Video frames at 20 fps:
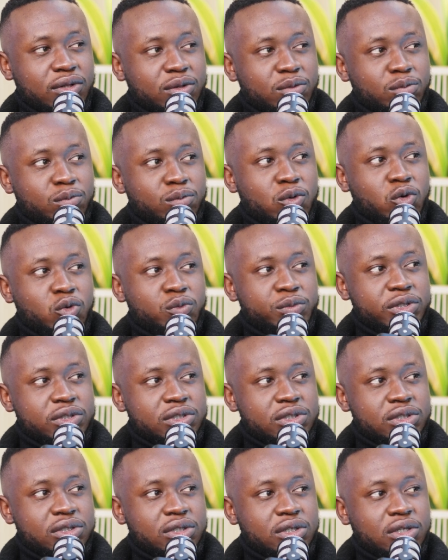
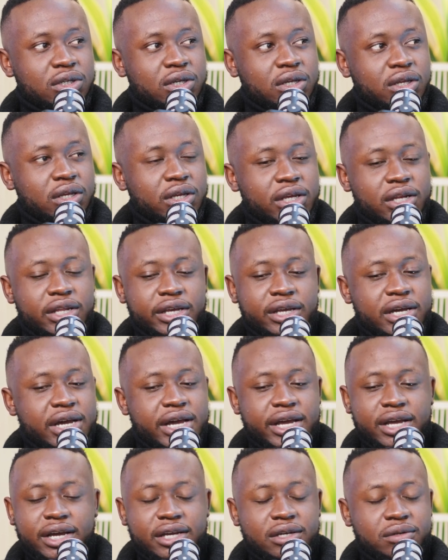moments. Yeah. And like
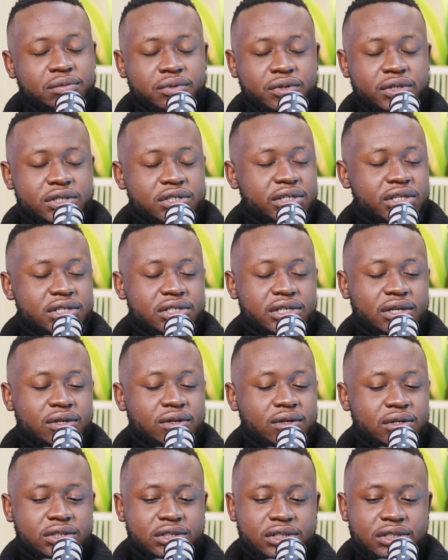I appreciate
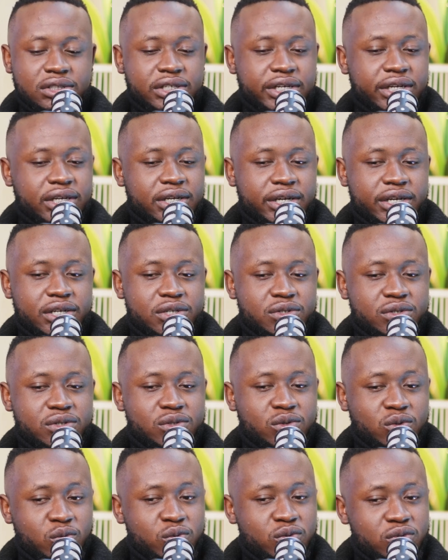psychologists and
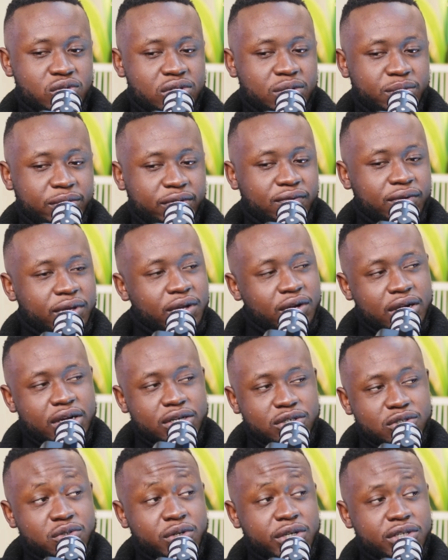psychiatrists who, to be fair,
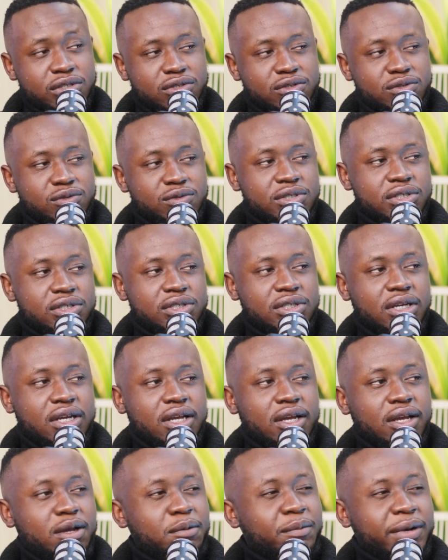are trained to do this.
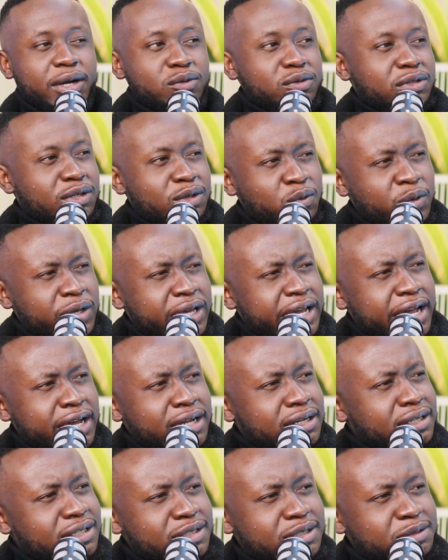But I don't think we
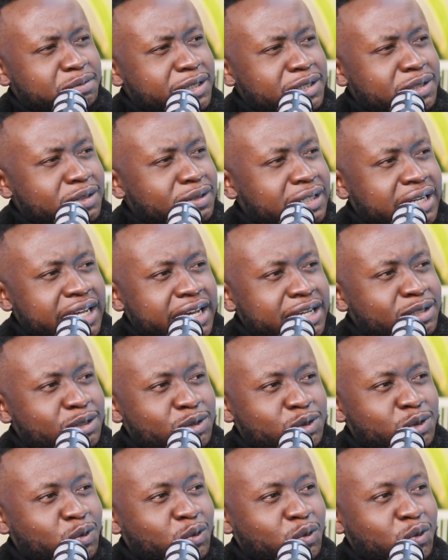had a special class
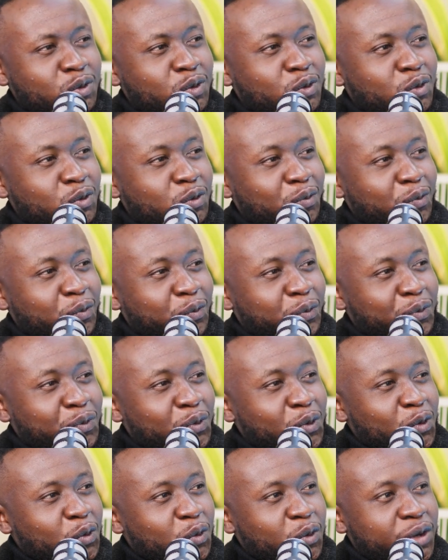in school
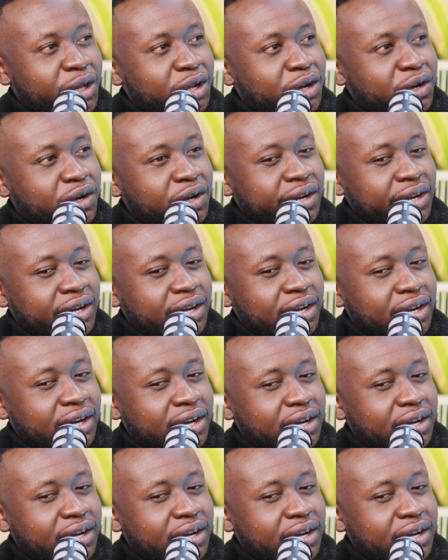where,